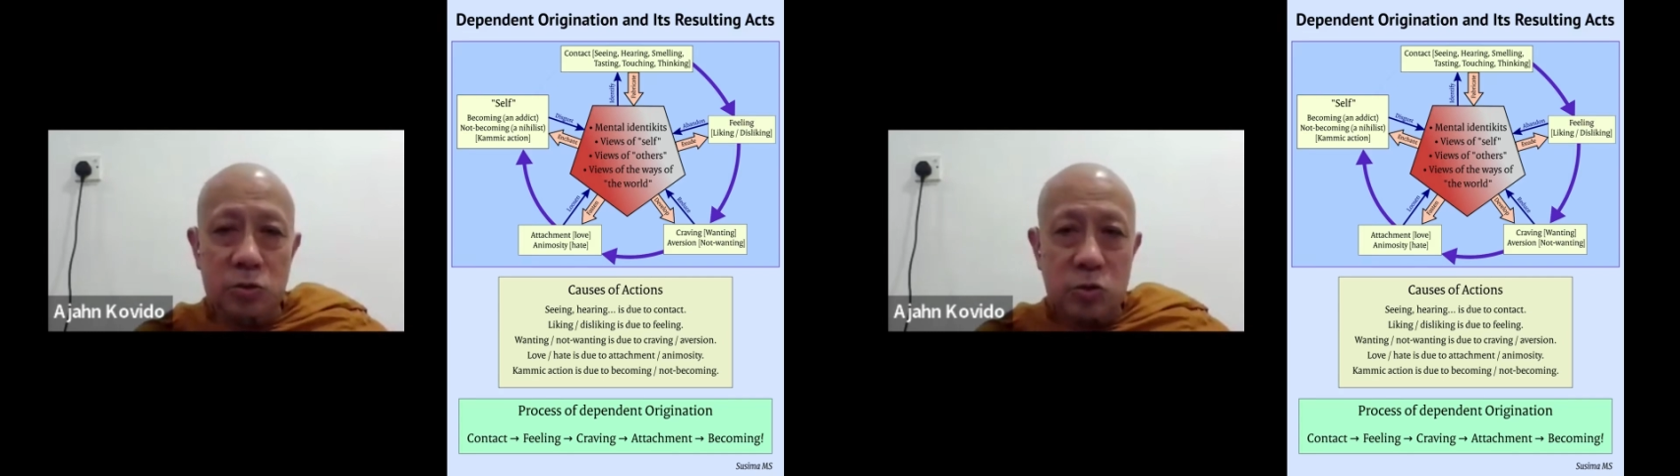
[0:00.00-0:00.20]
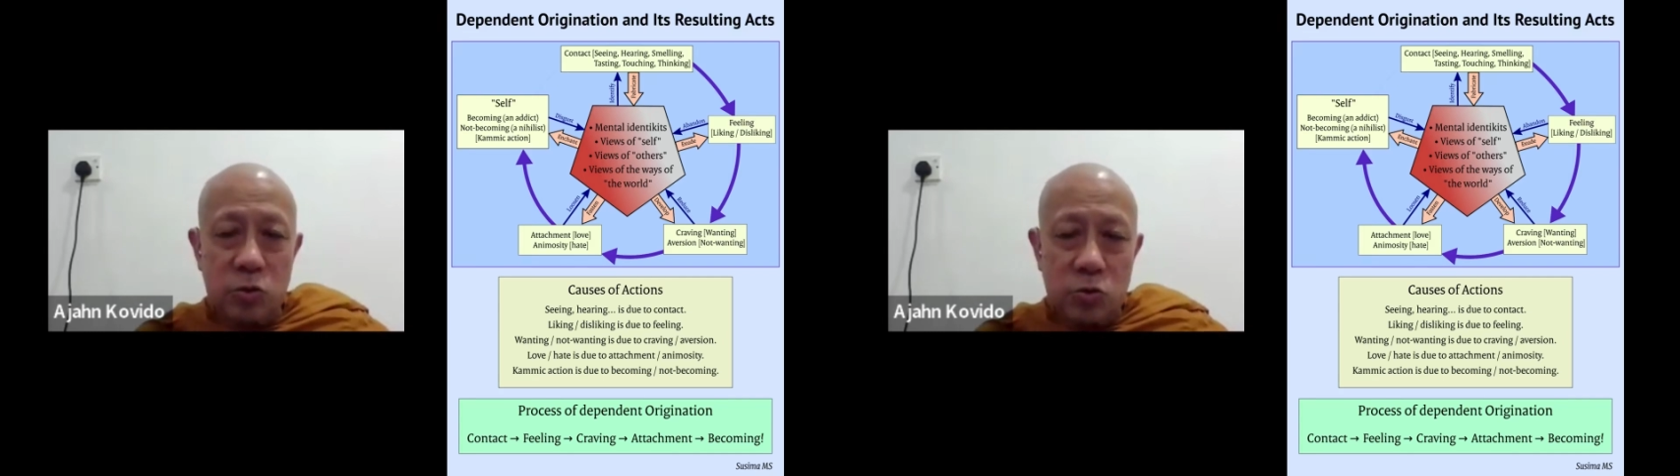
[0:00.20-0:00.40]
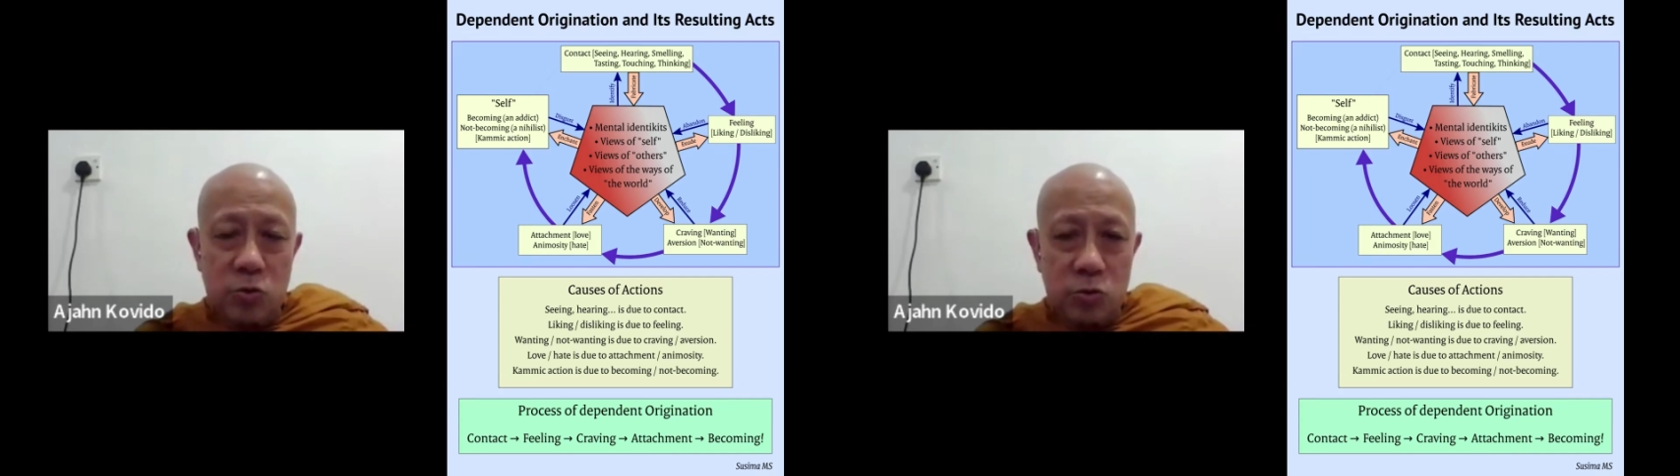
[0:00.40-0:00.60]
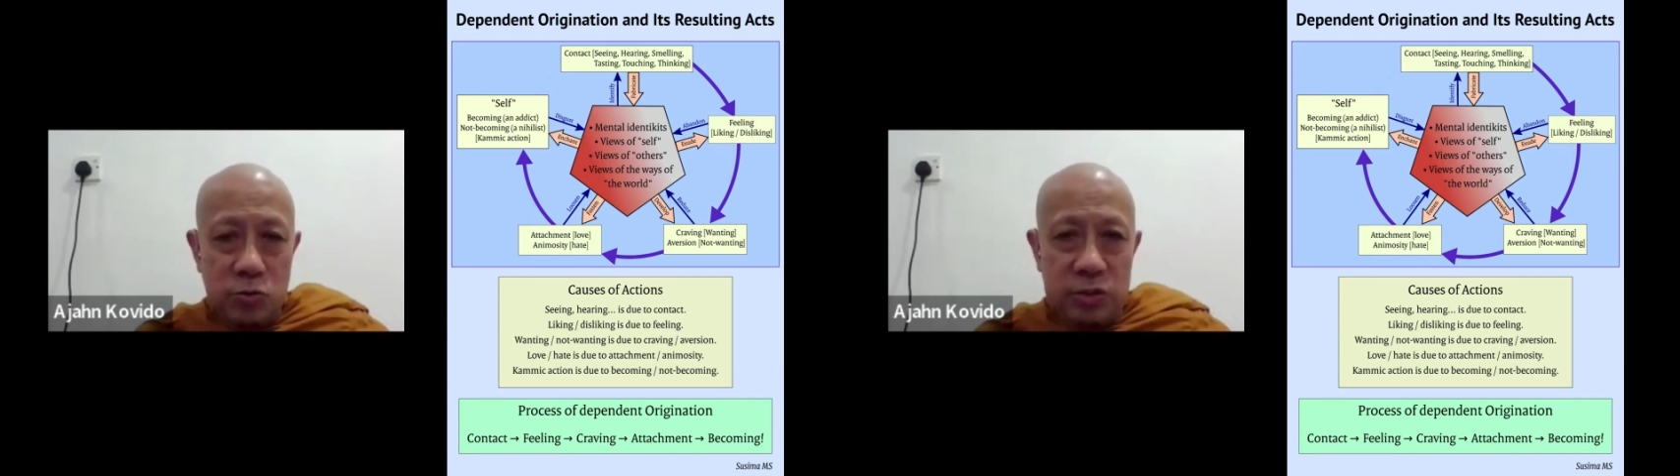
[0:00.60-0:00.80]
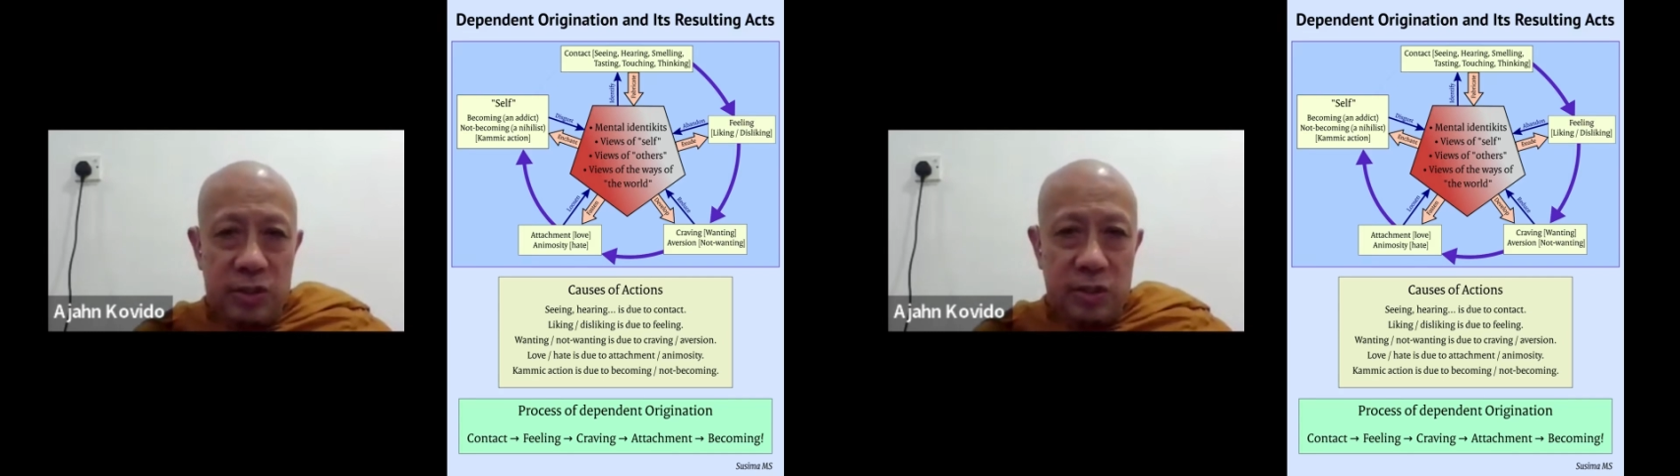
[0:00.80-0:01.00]

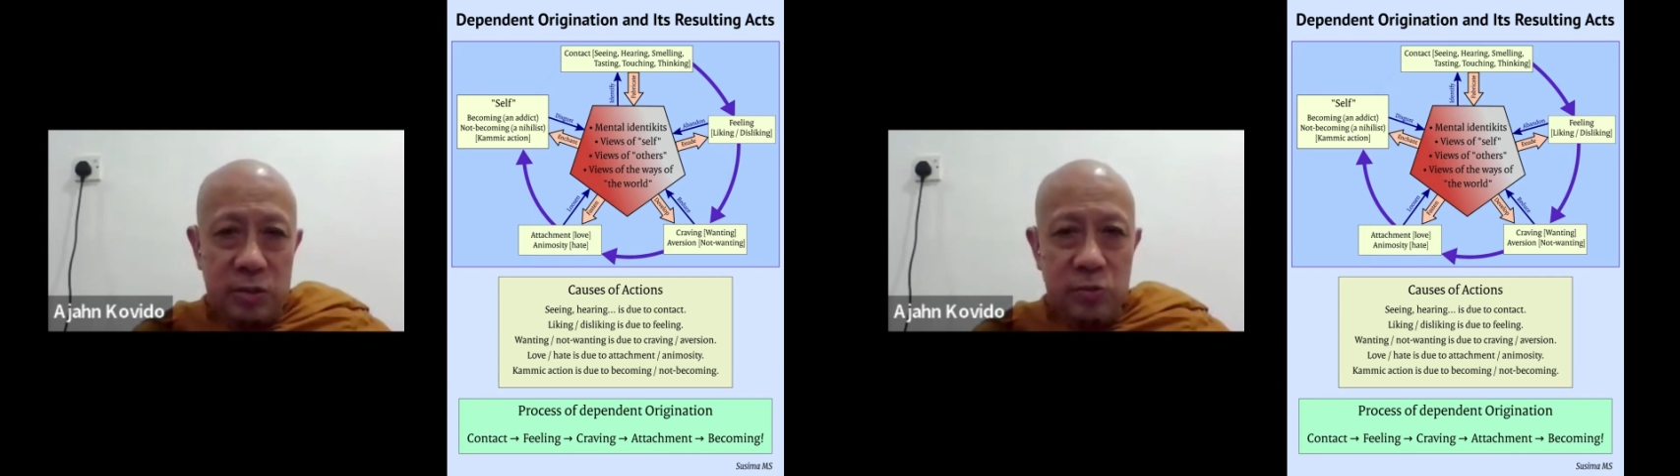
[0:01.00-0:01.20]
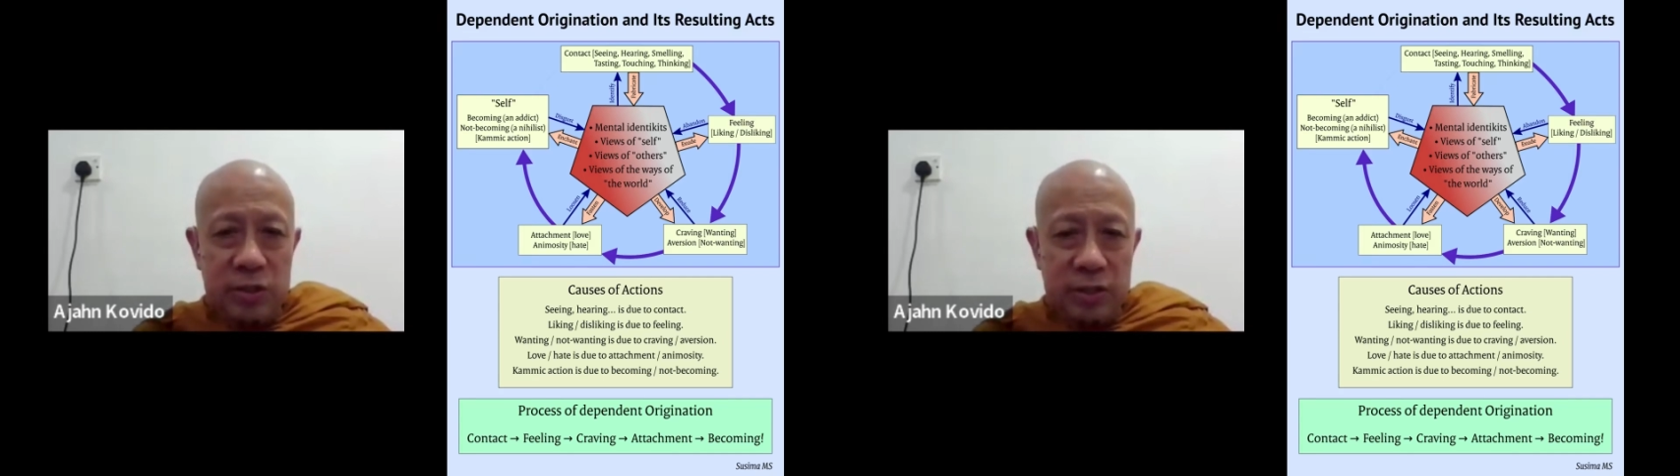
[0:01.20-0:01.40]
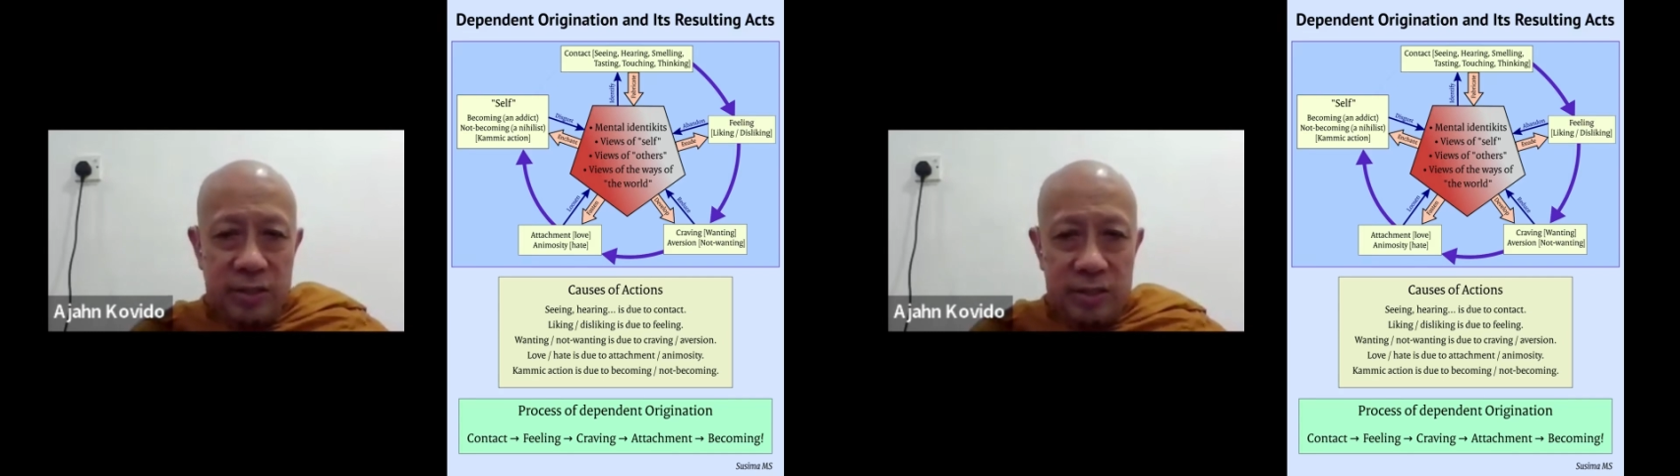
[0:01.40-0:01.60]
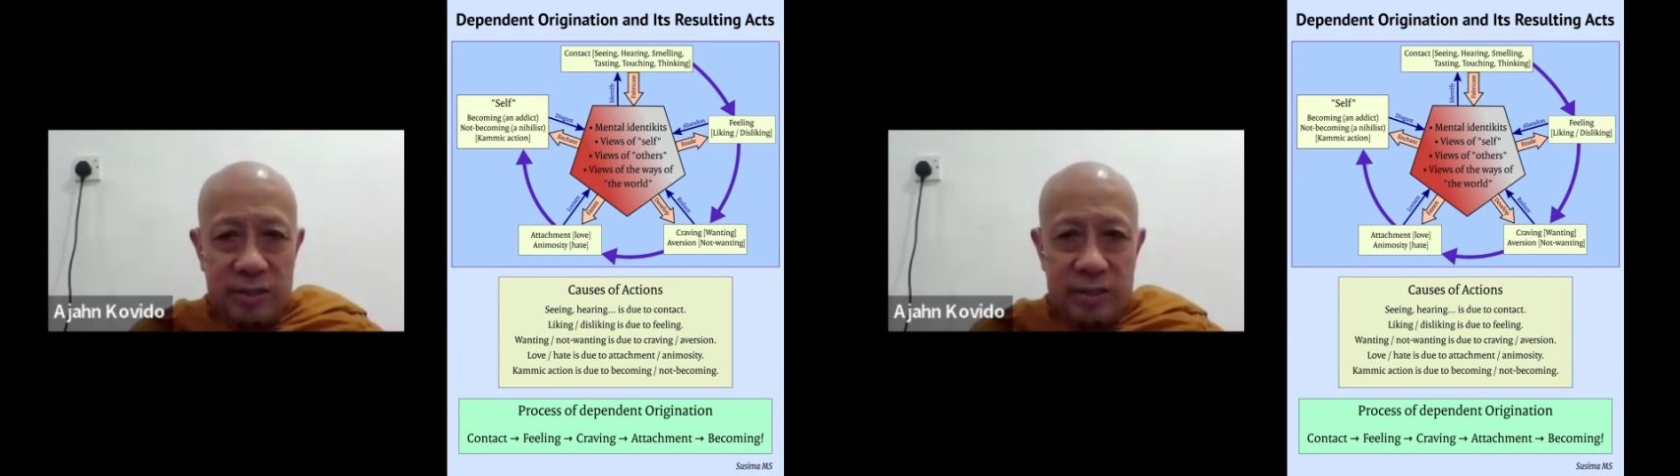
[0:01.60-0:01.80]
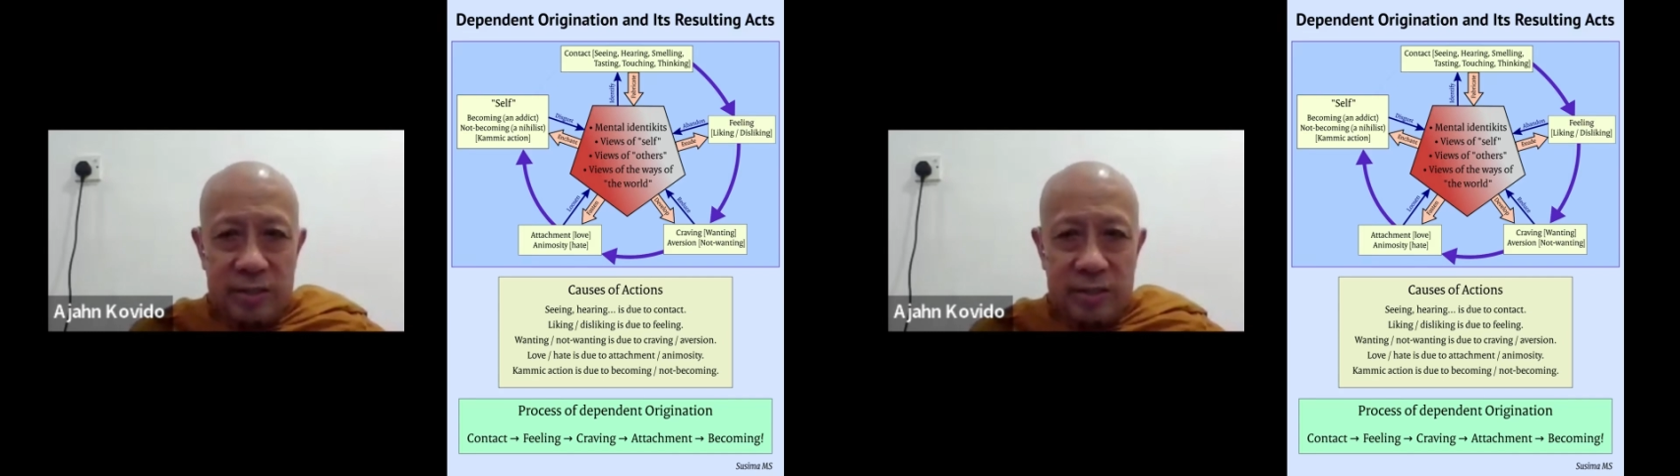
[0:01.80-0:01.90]
to deal with it.